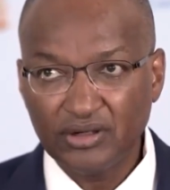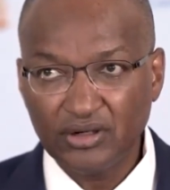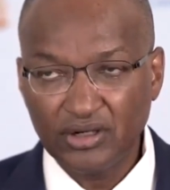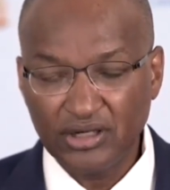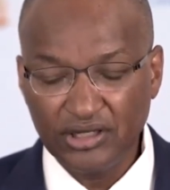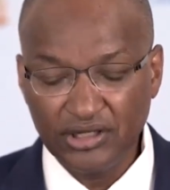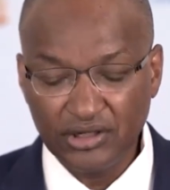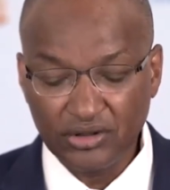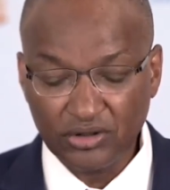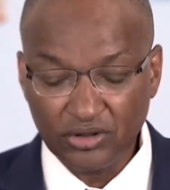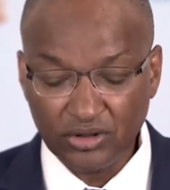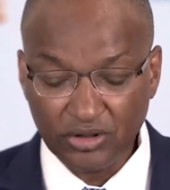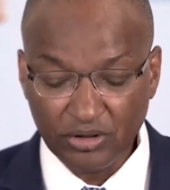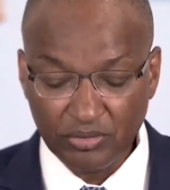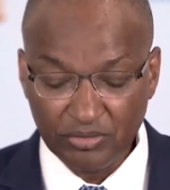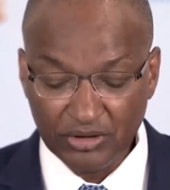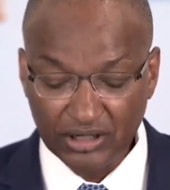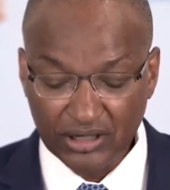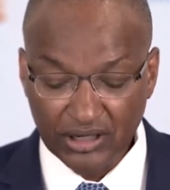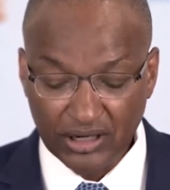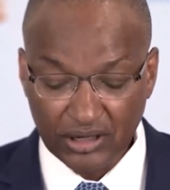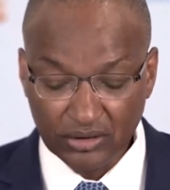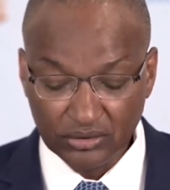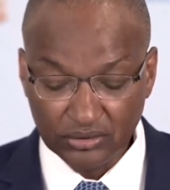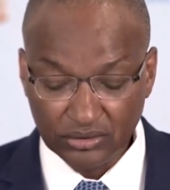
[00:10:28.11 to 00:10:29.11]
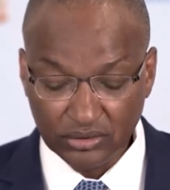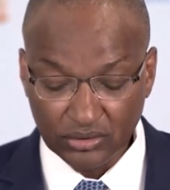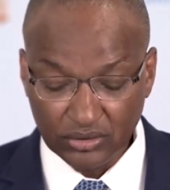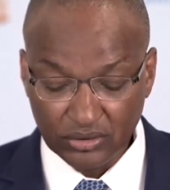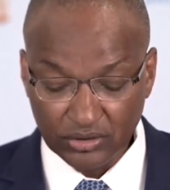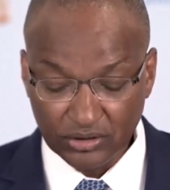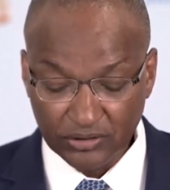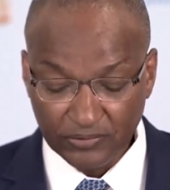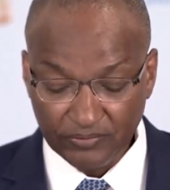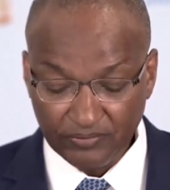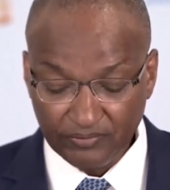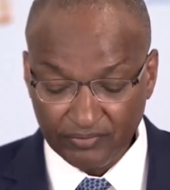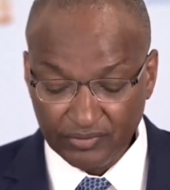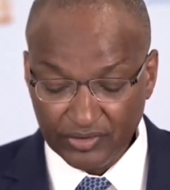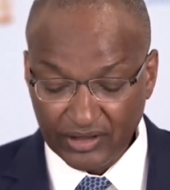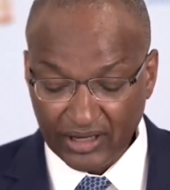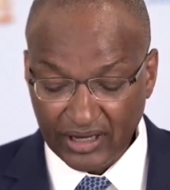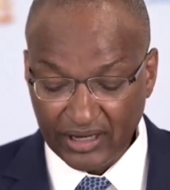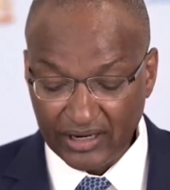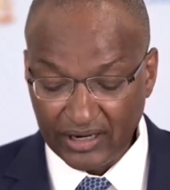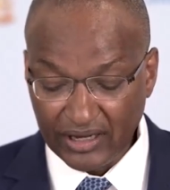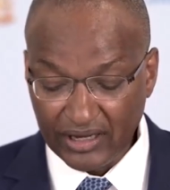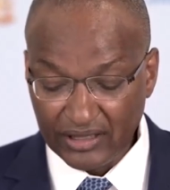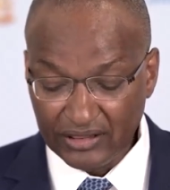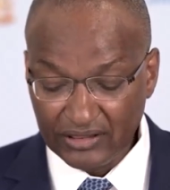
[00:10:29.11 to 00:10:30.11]
economic outlook.
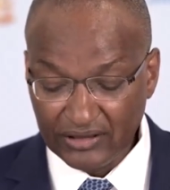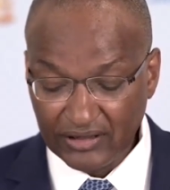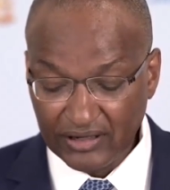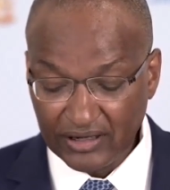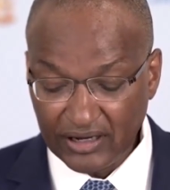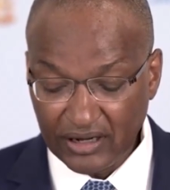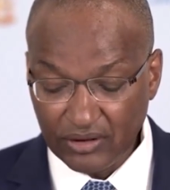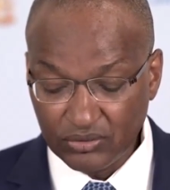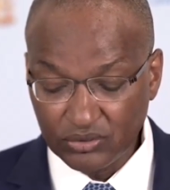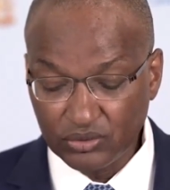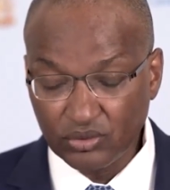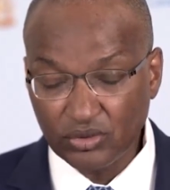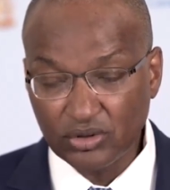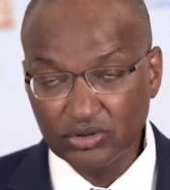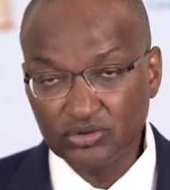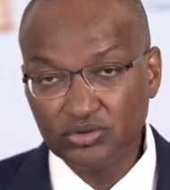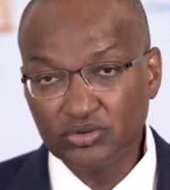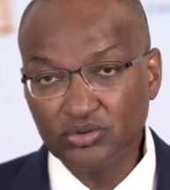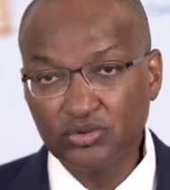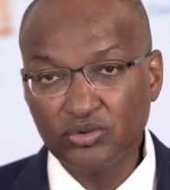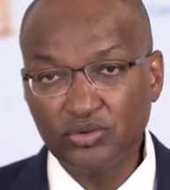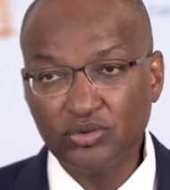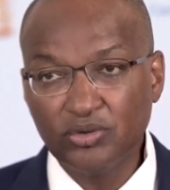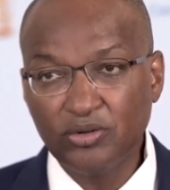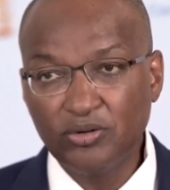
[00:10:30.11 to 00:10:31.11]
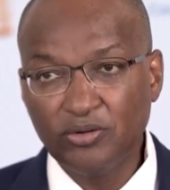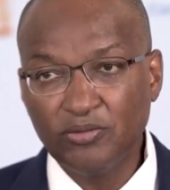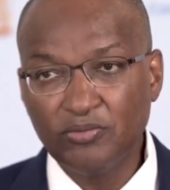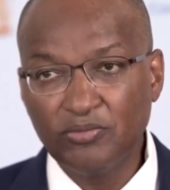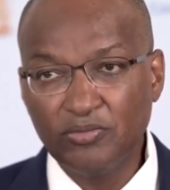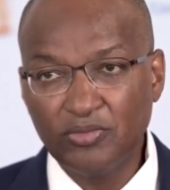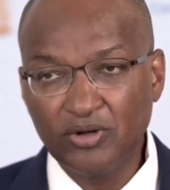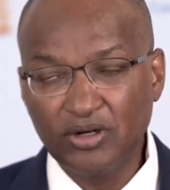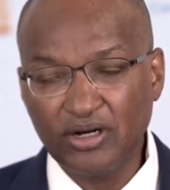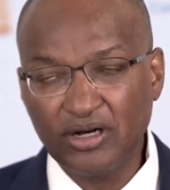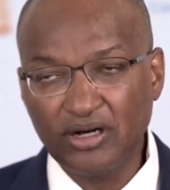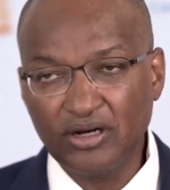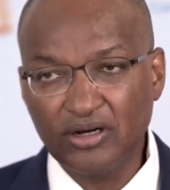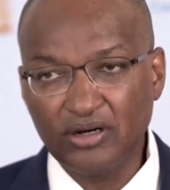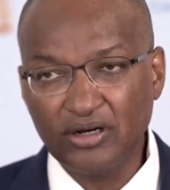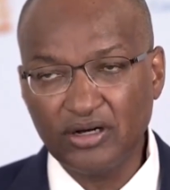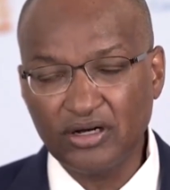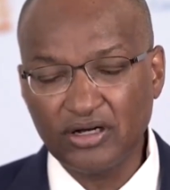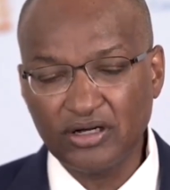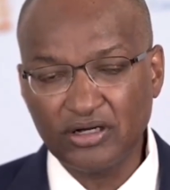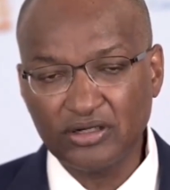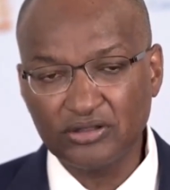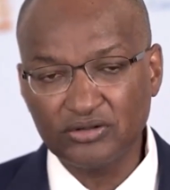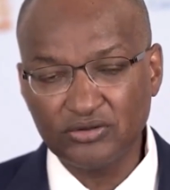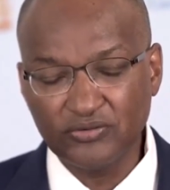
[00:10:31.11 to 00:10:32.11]
And I think I would want to
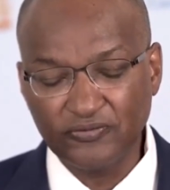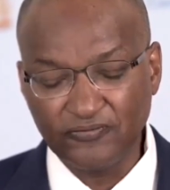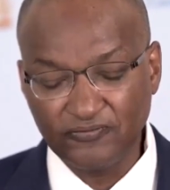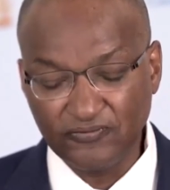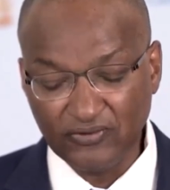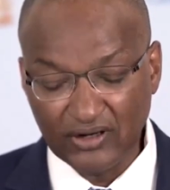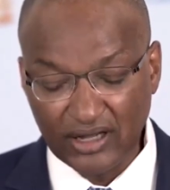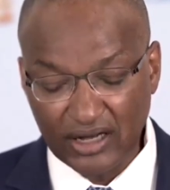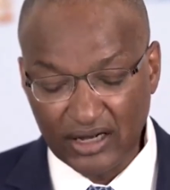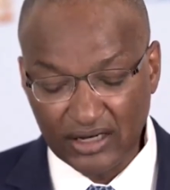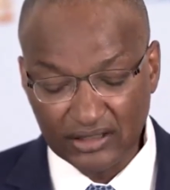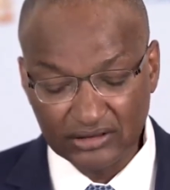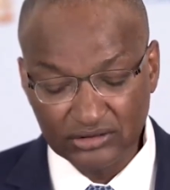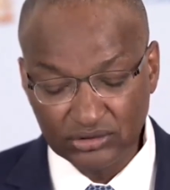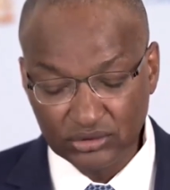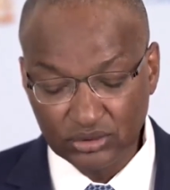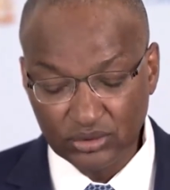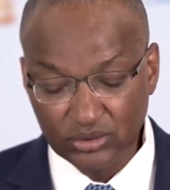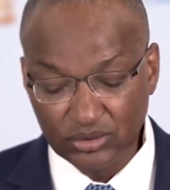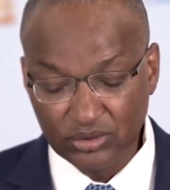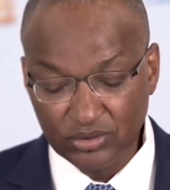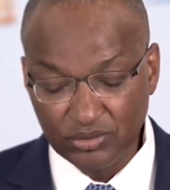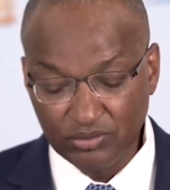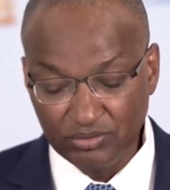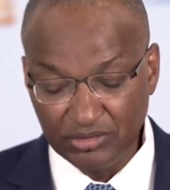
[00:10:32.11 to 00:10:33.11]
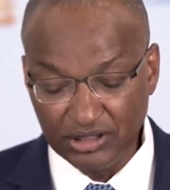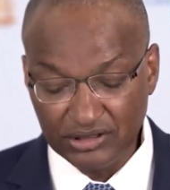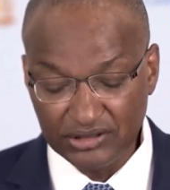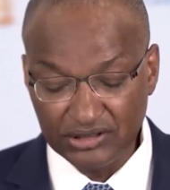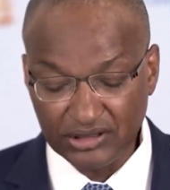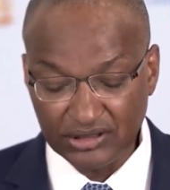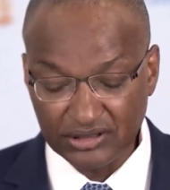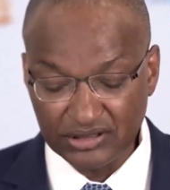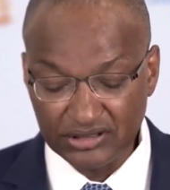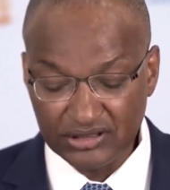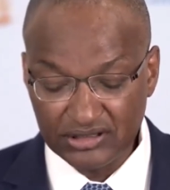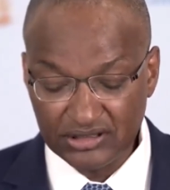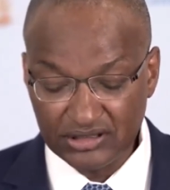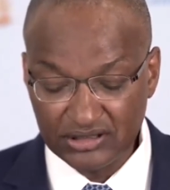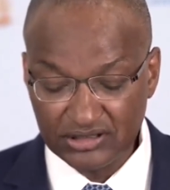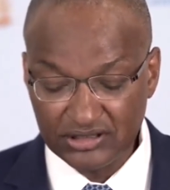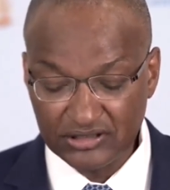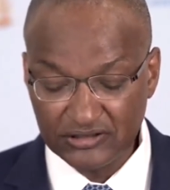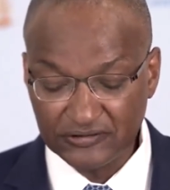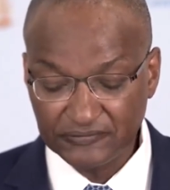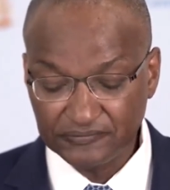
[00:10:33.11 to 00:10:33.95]
flag two major risks.